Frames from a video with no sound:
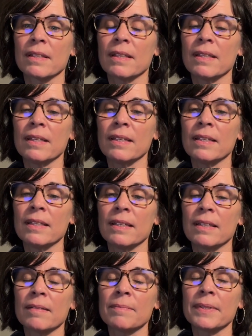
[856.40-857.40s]

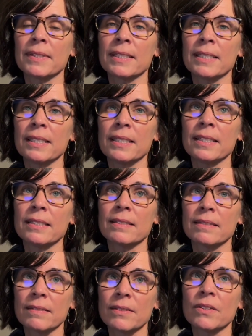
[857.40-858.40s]
the ability
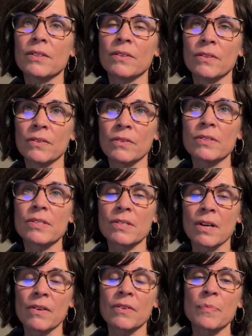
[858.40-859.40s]
to
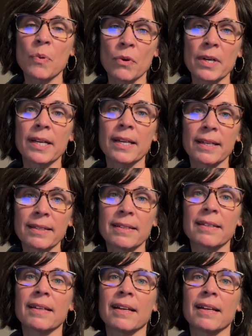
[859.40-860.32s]
start reporting,